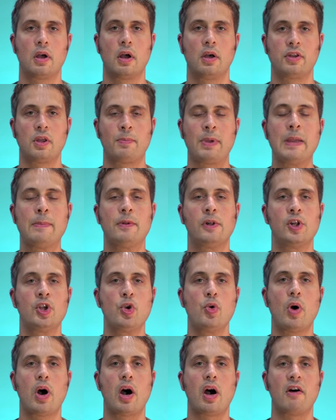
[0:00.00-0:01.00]
the people
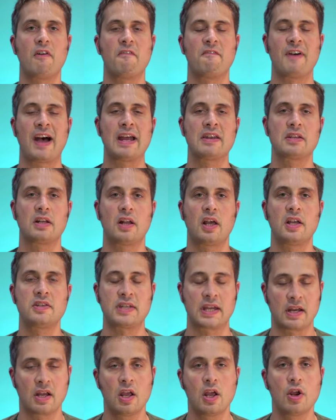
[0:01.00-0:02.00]
who are
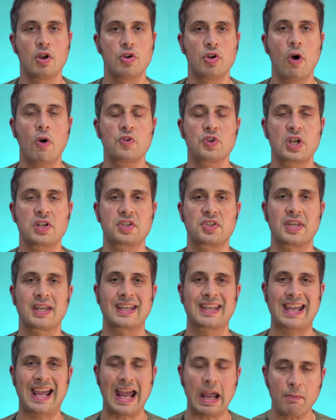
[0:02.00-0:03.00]
vandalising not just the
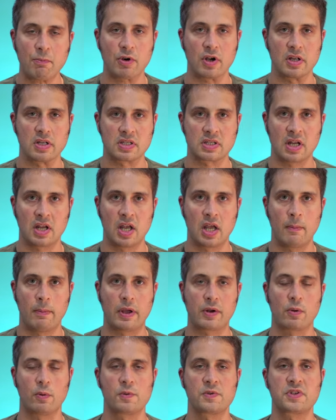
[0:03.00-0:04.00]
cameras,
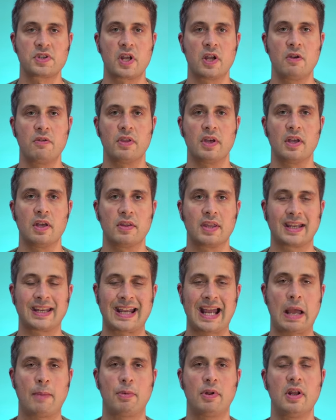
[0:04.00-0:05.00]
but also the
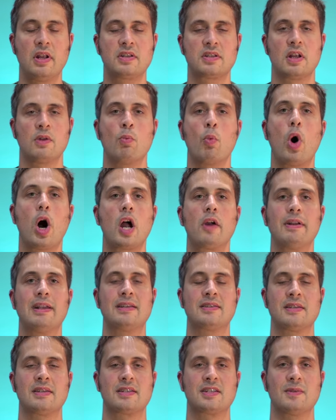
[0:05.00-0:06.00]
cabinets and
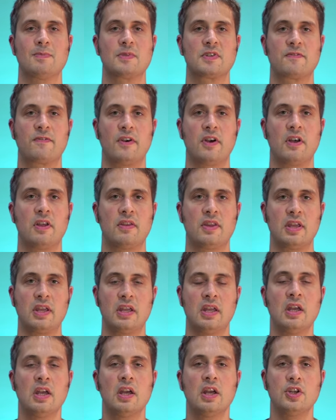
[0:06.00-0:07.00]
wiring systems for
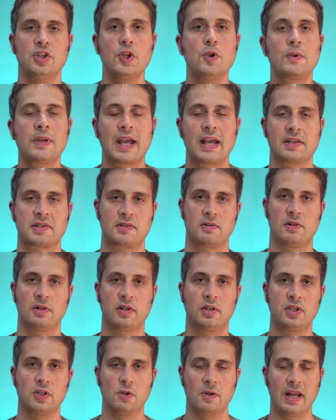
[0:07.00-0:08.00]
the Newcastle
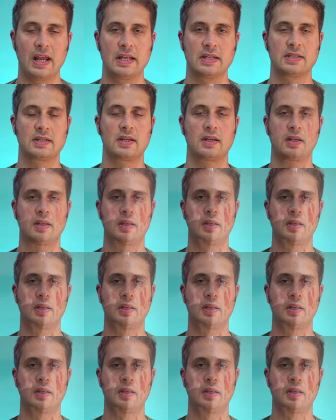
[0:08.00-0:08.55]
ULEZ.